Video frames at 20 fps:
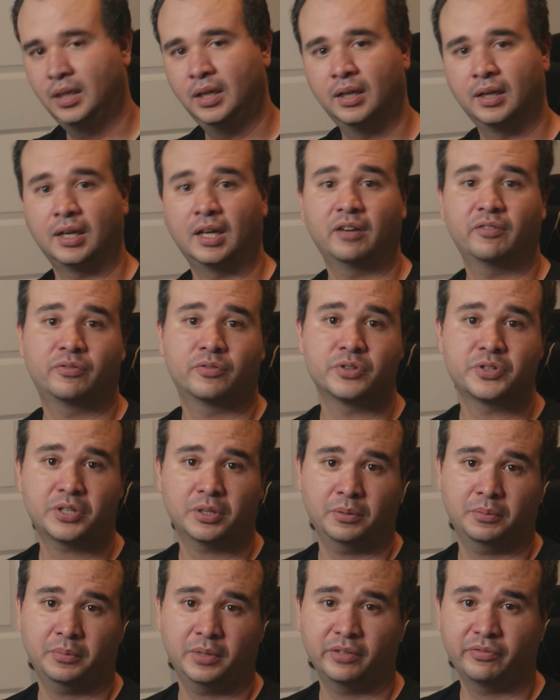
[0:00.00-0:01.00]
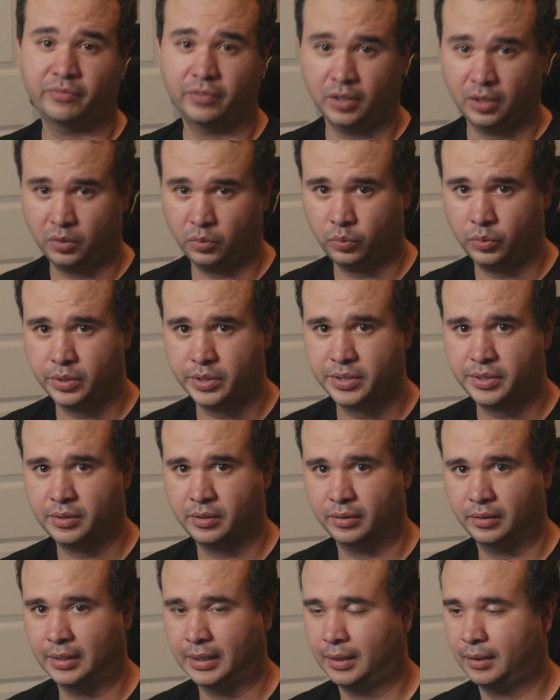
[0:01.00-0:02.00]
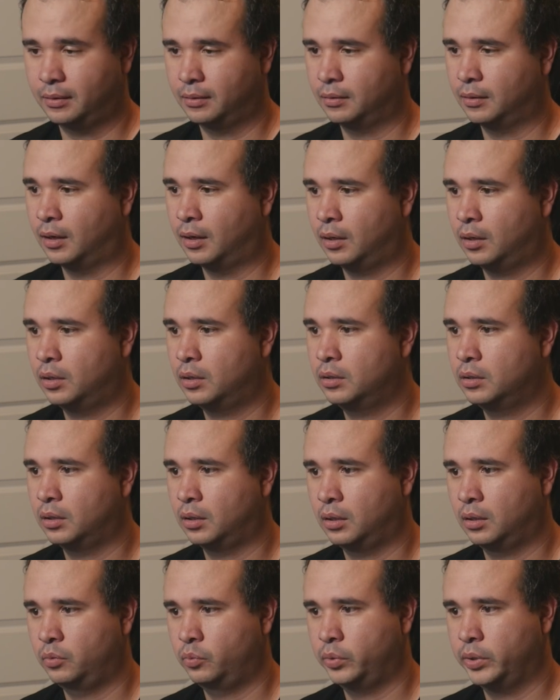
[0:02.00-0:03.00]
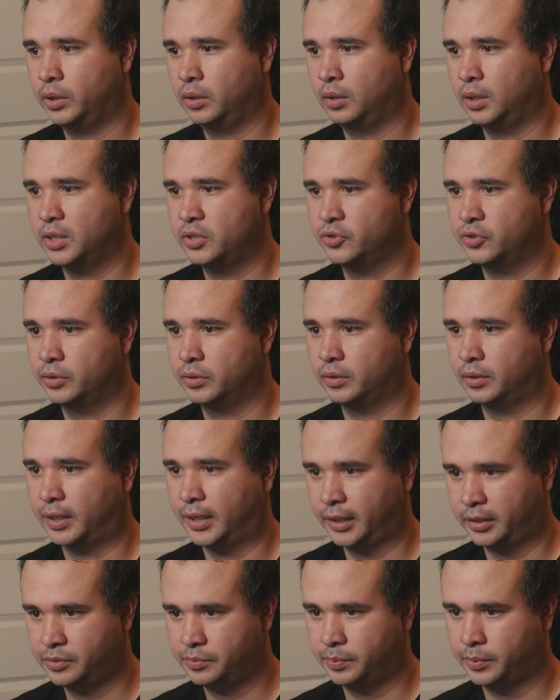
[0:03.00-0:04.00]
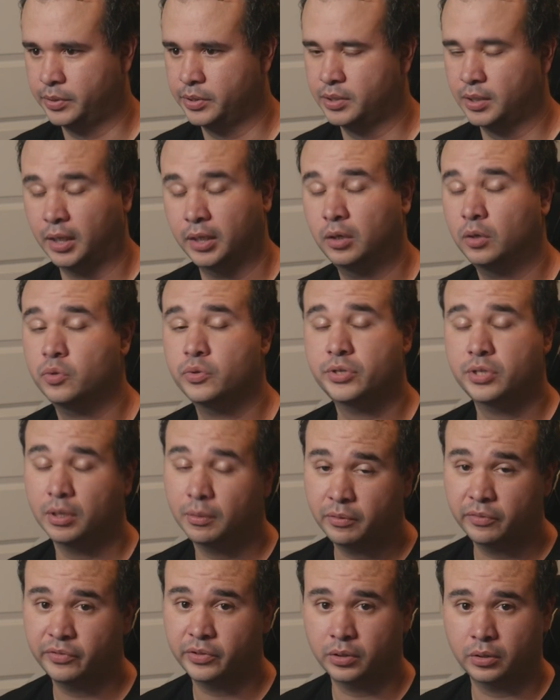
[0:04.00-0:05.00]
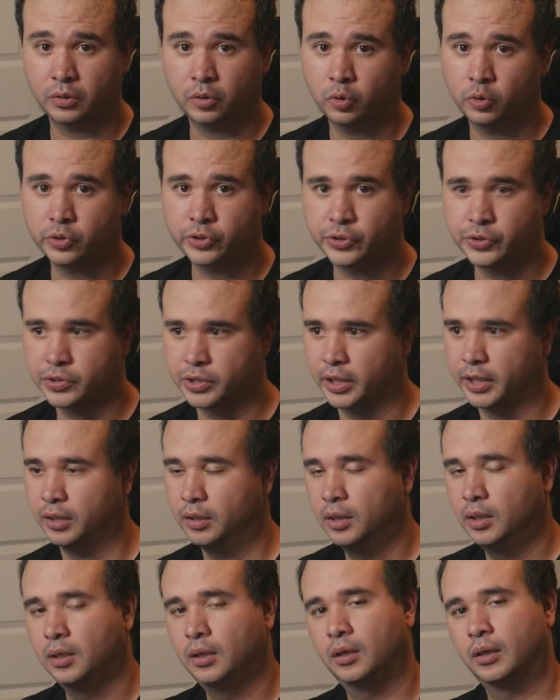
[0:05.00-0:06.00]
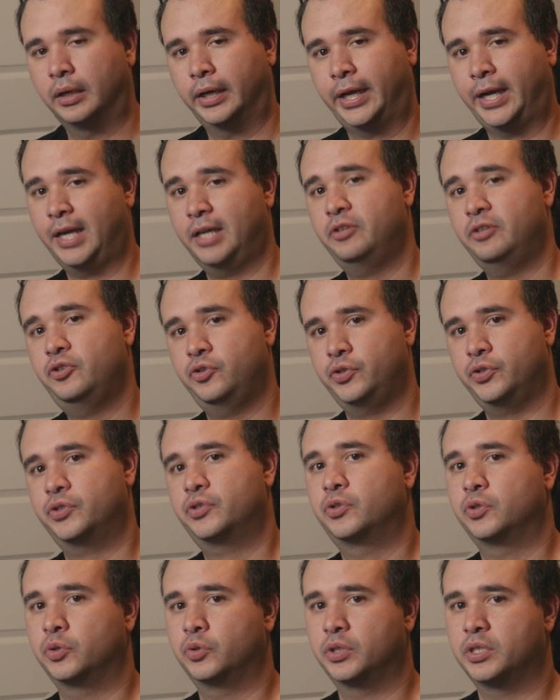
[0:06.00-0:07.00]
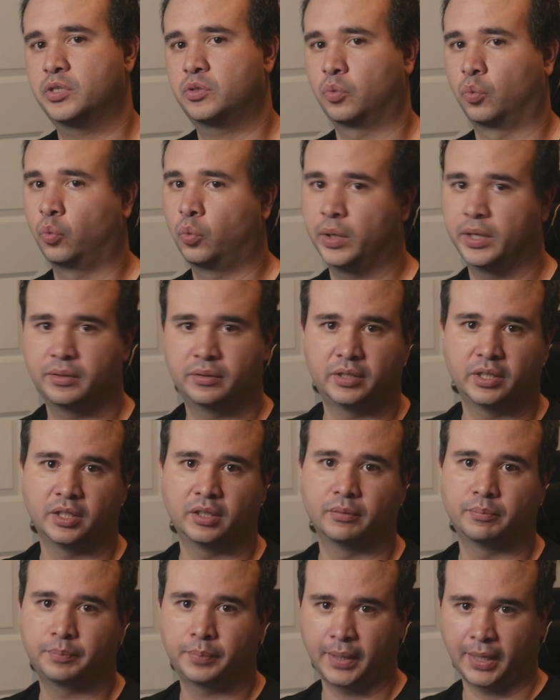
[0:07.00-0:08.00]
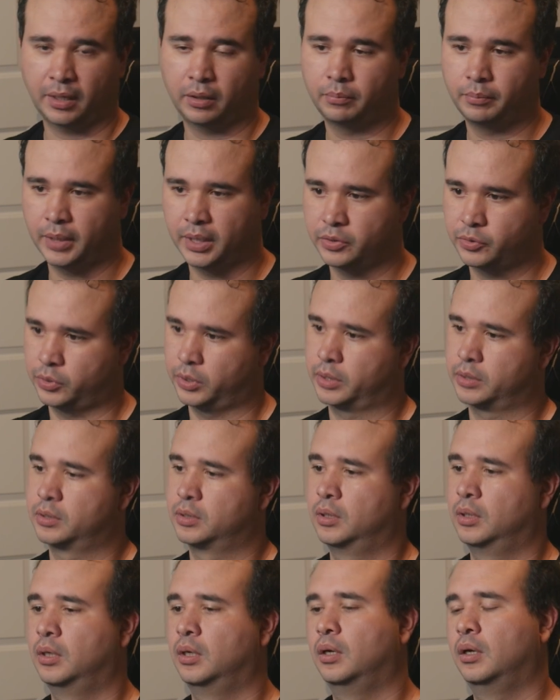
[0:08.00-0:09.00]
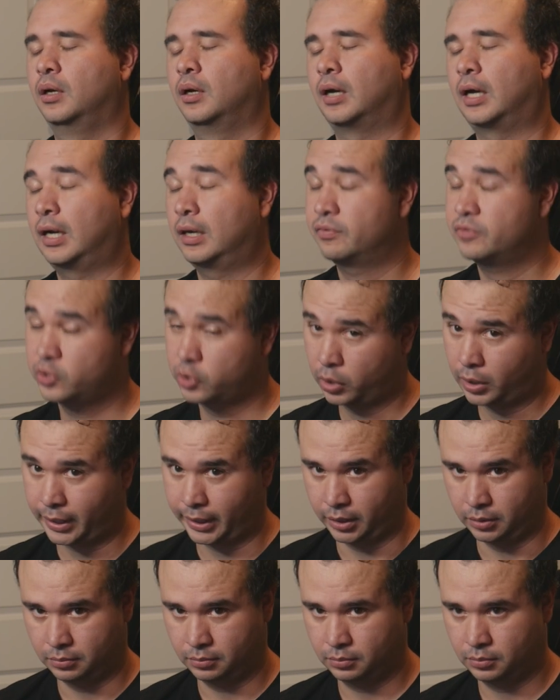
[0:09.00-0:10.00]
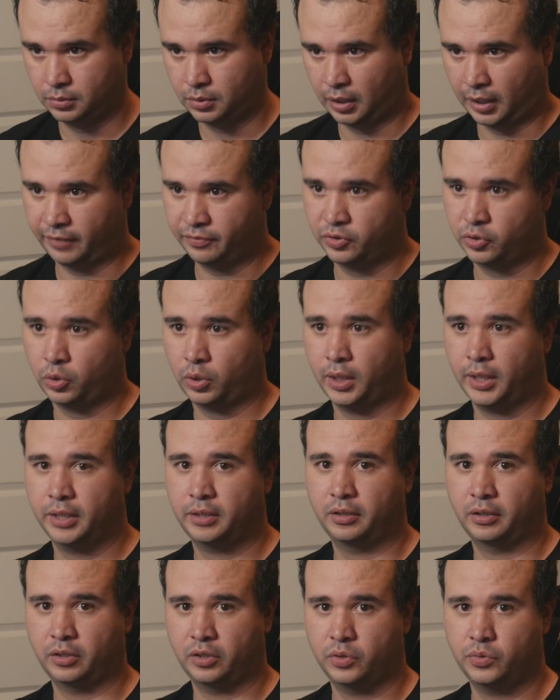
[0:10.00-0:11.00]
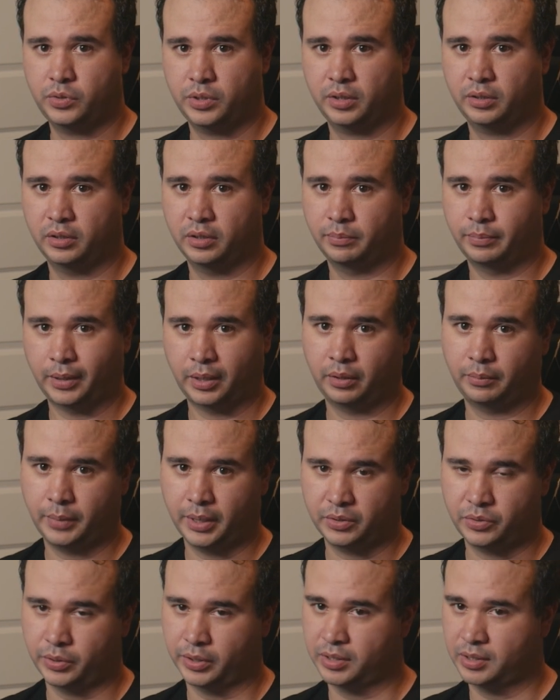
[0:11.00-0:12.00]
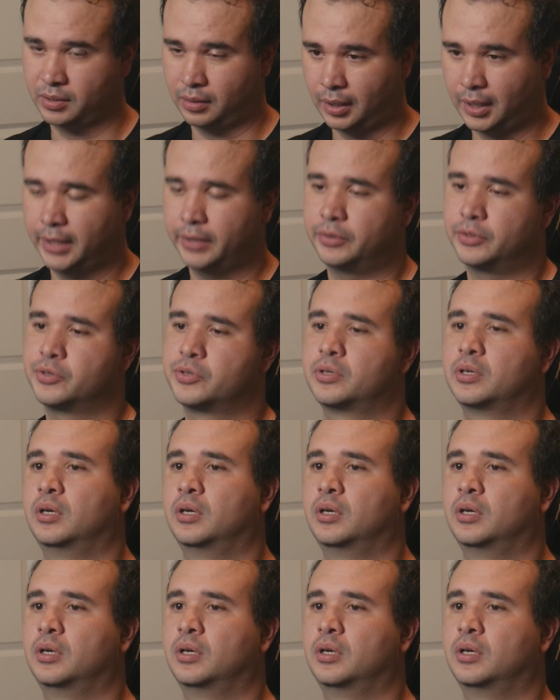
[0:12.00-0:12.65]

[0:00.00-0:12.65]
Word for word: Now, for some of my followers that are Unreal Engine experts, I know some of you are going to say, can you just do this with the parametrics? I've tried. I've tried using the parametric sliders.